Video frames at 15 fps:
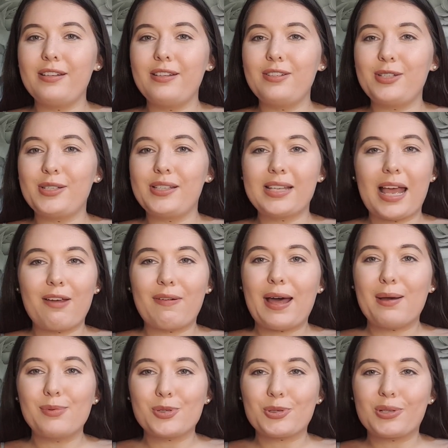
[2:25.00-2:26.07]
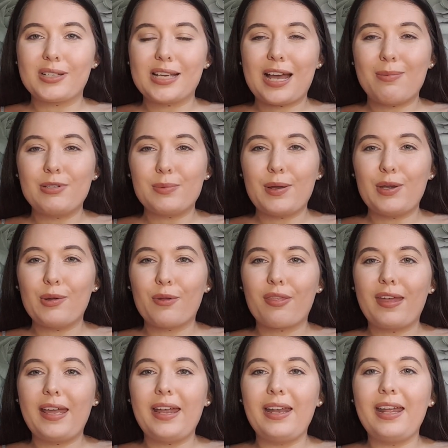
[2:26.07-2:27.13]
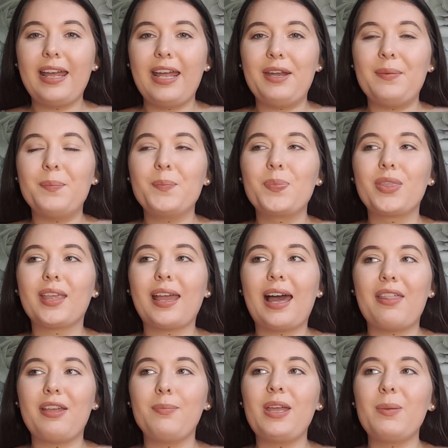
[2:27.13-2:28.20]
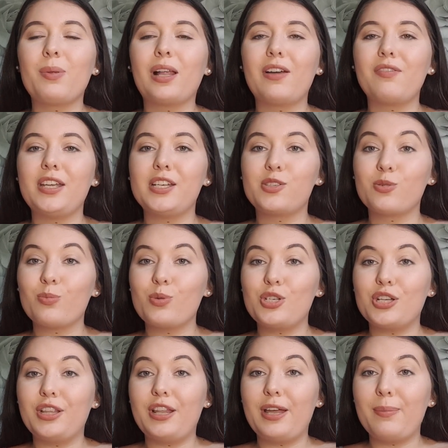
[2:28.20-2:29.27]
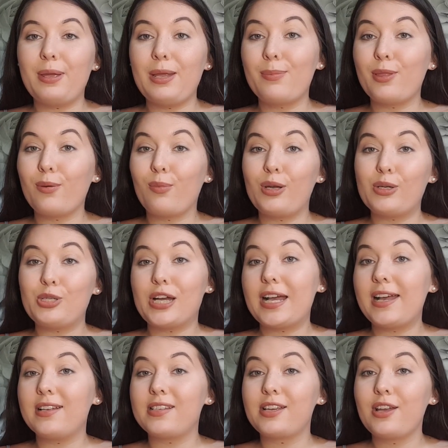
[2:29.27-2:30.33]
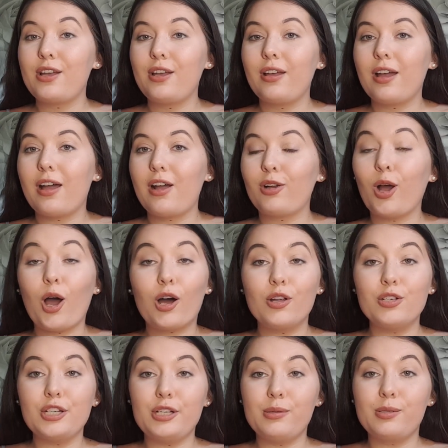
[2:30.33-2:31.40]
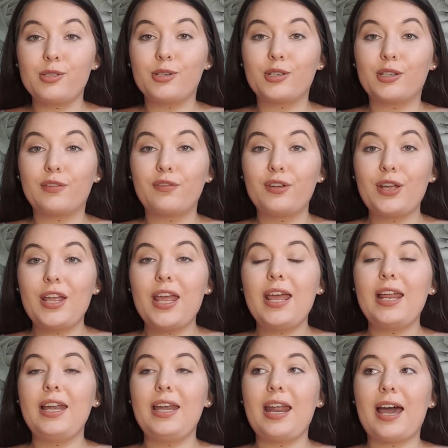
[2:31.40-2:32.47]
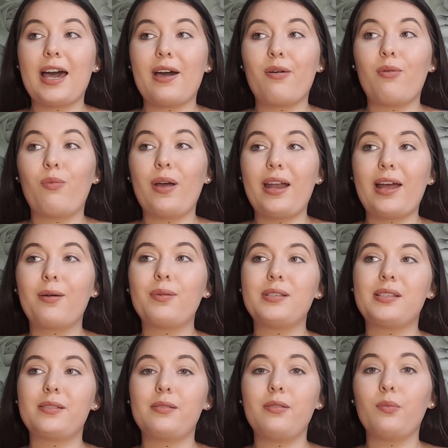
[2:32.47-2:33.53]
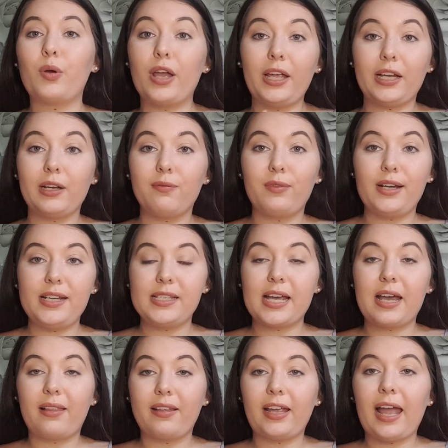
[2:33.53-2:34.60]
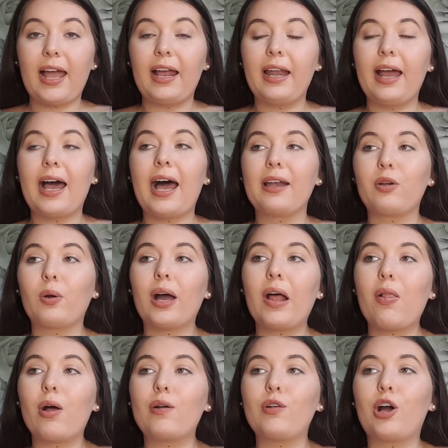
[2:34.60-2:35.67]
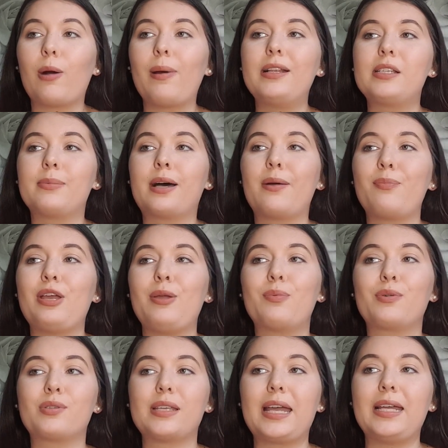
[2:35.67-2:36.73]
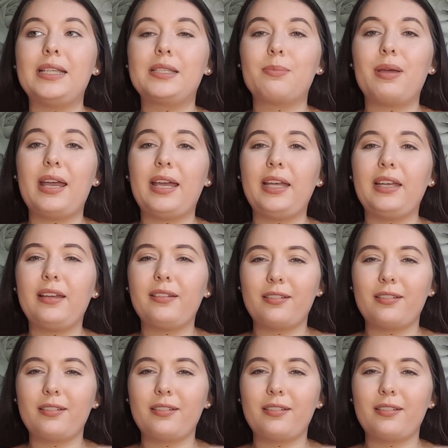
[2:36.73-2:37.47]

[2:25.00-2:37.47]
just sat around all the time doing nothing. And I think people have the assumption that people in wheelchairs can't do stuff. Now, when I was working in retail again, I had quite a lot of comments about people saying to me,